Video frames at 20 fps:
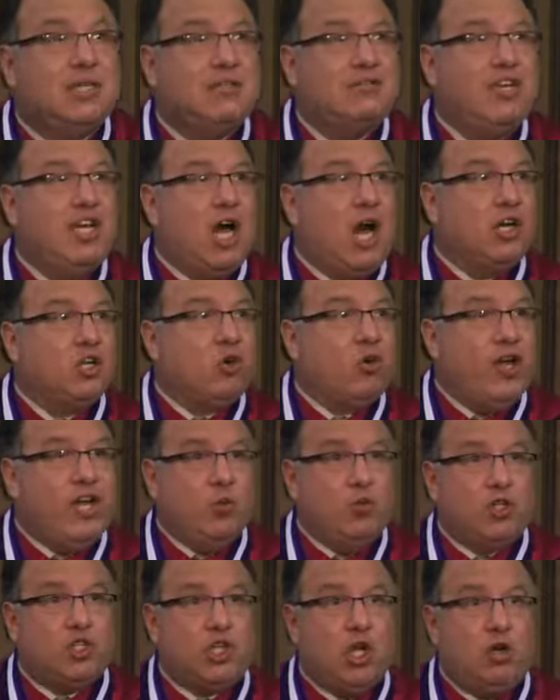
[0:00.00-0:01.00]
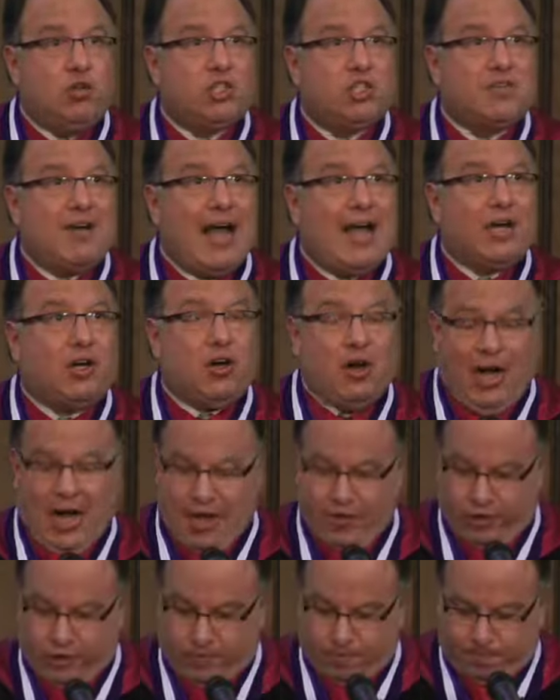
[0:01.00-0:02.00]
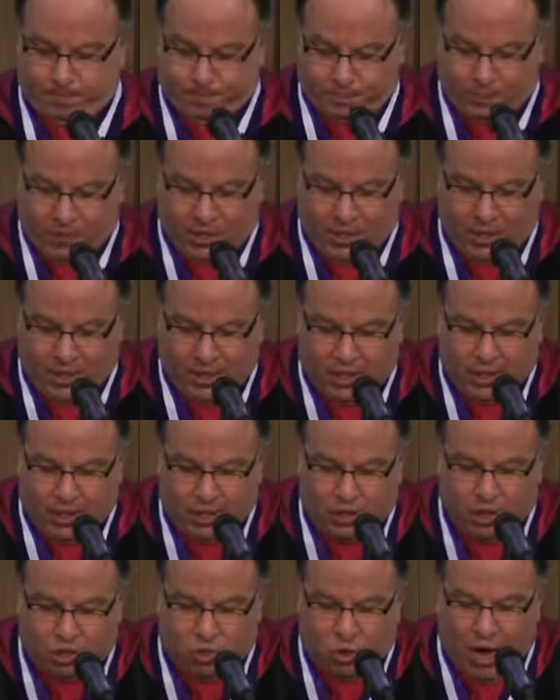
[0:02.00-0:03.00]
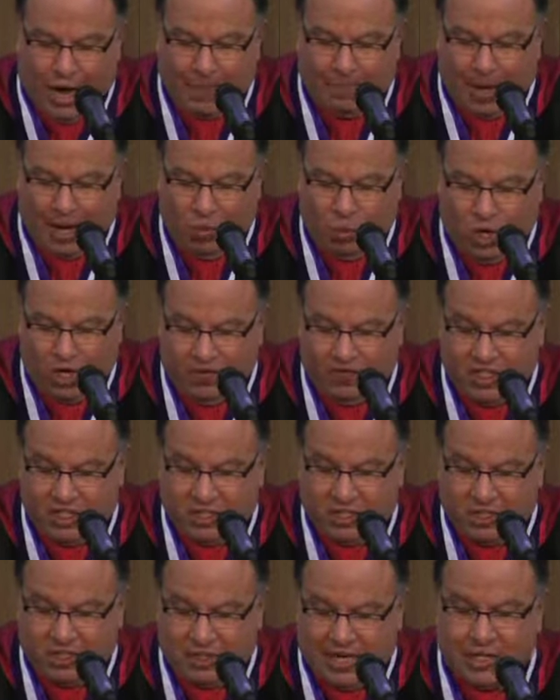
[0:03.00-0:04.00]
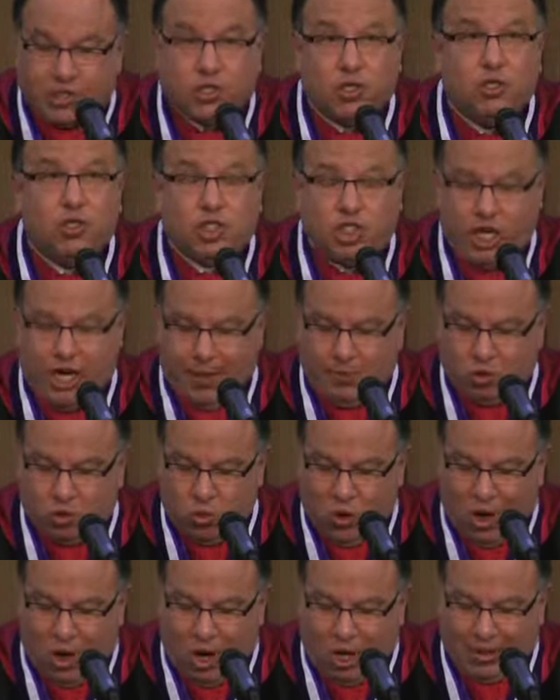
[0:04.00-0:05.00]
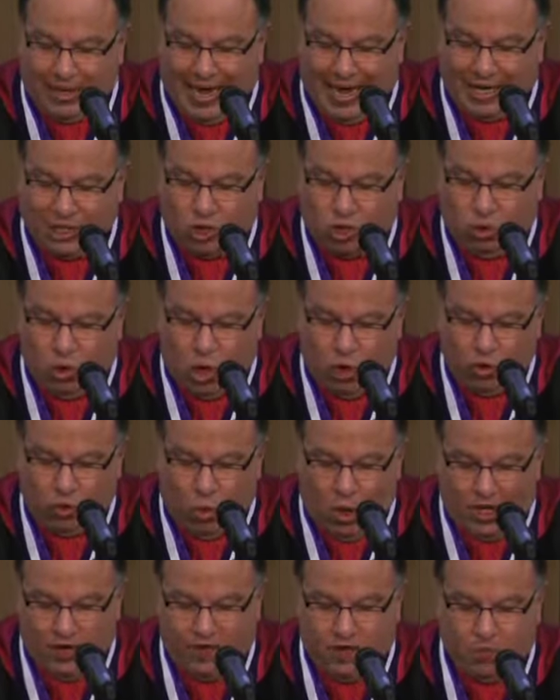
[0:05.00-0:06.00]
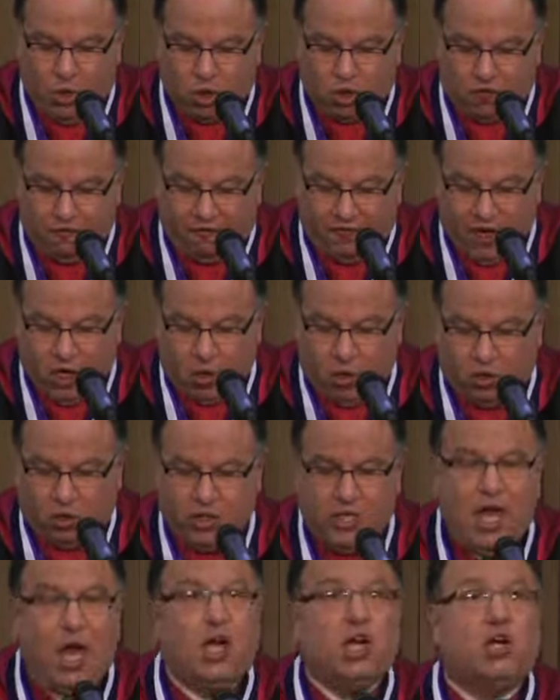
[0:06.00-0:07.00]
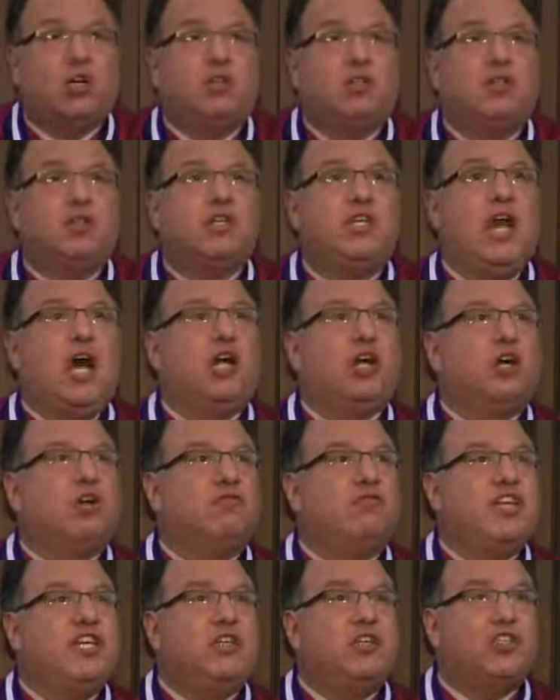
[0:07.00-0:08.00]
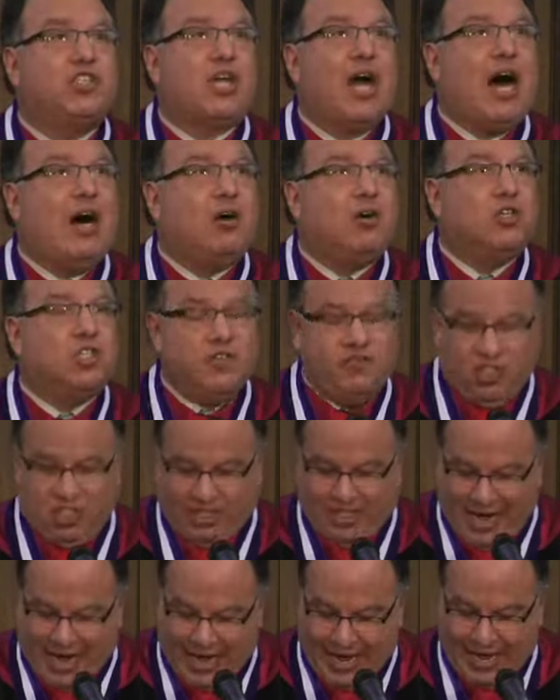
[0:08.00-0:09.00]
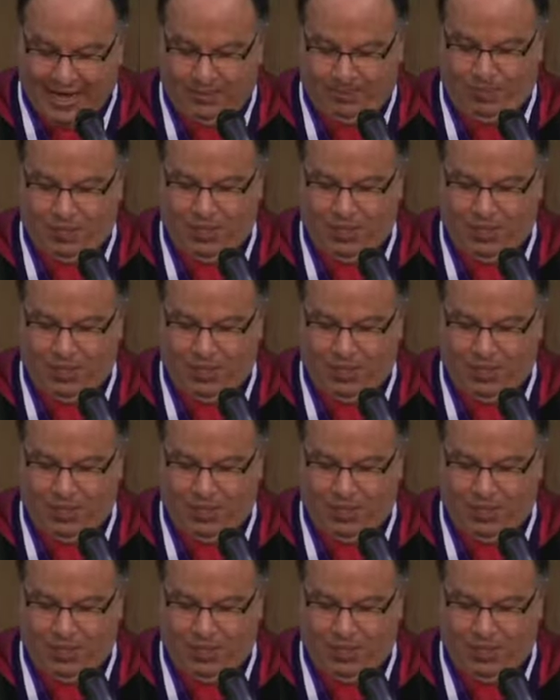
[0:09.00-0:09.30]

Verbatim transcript: Leon Green was no slacker either. Described by one of his successors, James Rahl, as, quote, one of the most virile younger, legal scholars of his day,